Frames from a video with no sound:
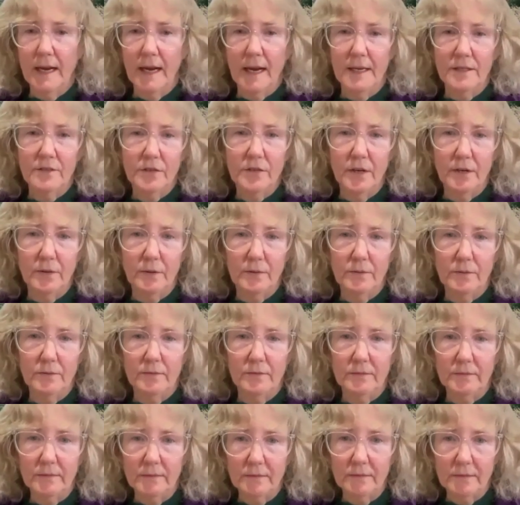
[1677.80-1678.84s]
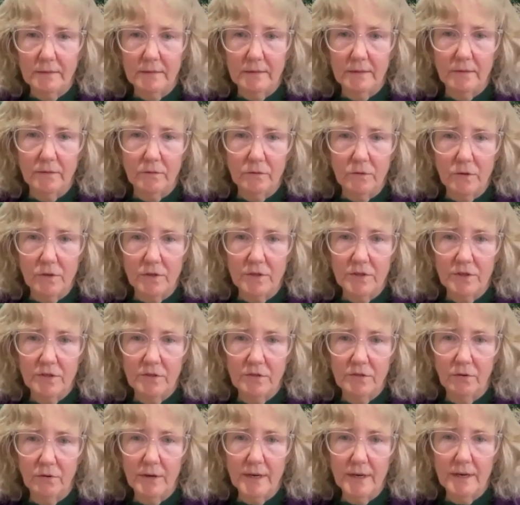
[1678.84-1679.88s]
So we're
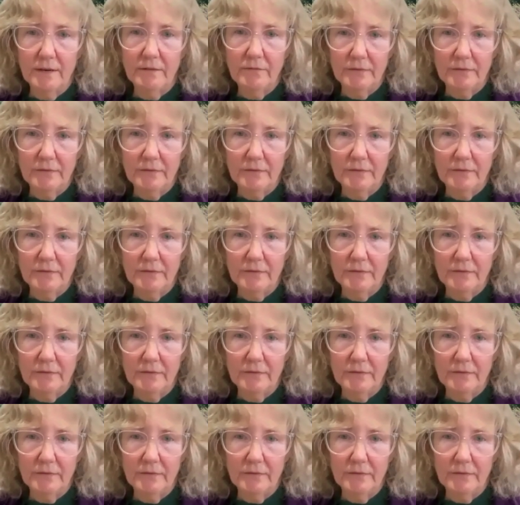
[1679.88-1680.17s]
sort of